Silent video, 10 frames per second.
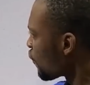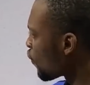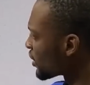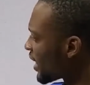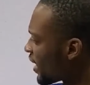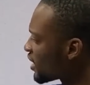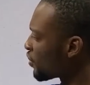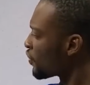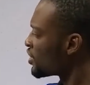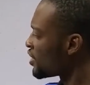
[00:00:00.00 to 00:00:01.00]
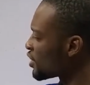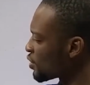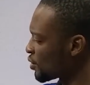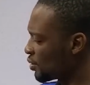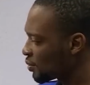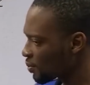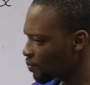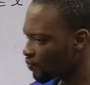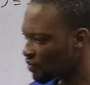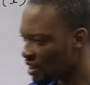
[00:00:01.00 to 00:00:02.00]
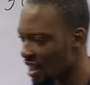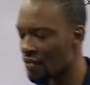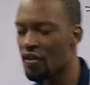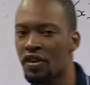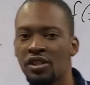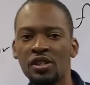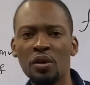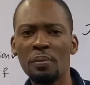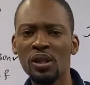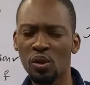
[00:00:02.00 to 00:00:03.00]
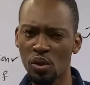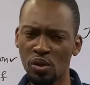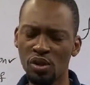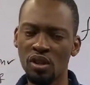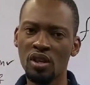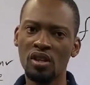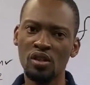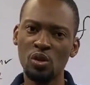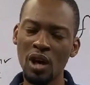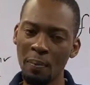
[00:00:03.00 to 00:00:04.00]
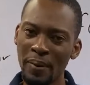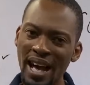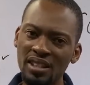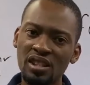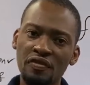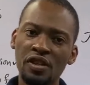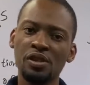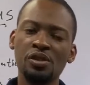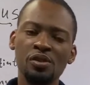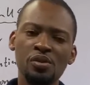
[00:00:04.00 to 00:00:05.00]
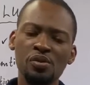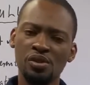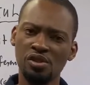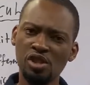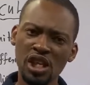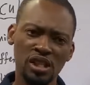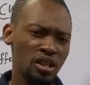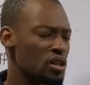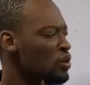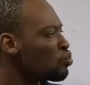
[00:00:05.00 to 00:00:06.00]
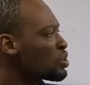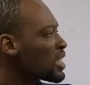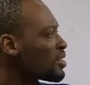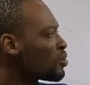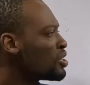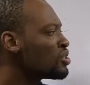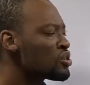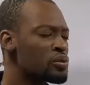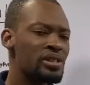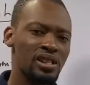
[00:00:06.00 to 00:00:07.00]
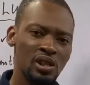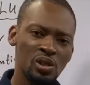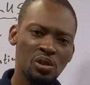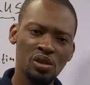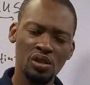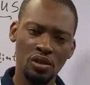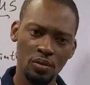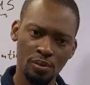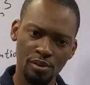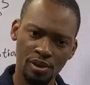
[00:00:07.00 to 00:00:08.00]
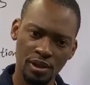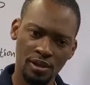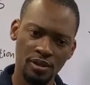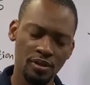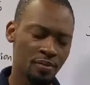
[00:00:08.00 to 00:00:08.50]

For direct differentiation and differentiation methods, you apply the differentiation rule straight without going through the long process.